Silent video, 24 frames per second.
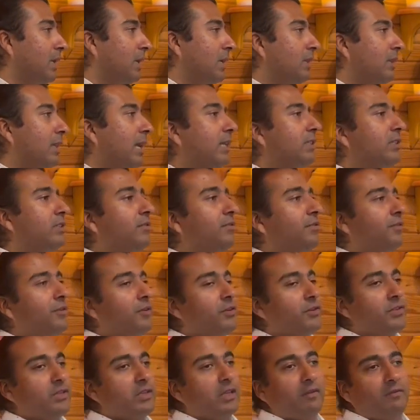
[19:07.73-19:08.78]
That's the
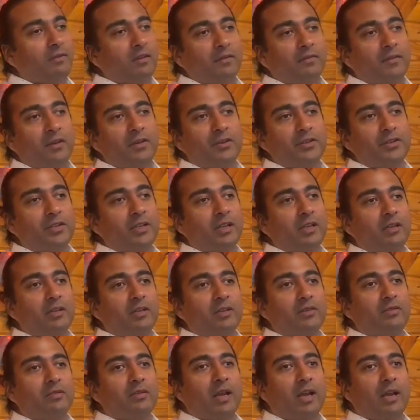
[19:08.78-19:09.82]
first level of understanding
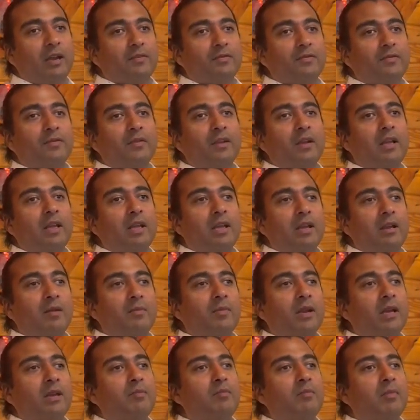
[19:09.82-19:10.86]
you have.
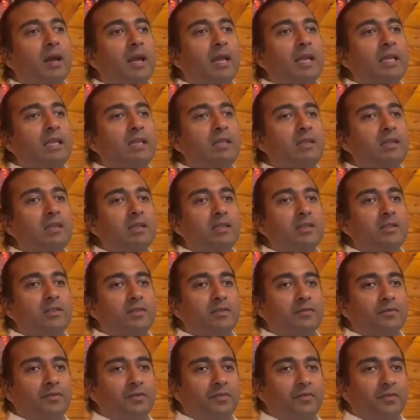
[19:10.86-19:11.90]
My mind is
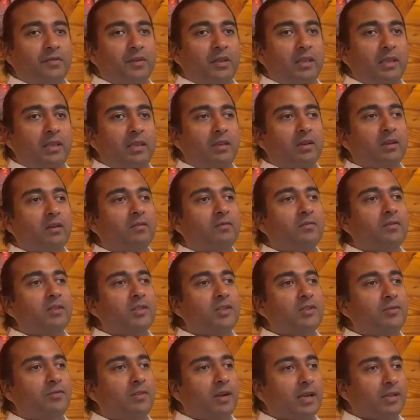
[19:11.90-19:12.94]
free of
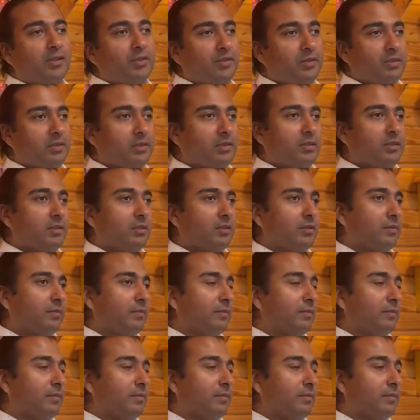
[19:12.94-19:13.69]
distractions.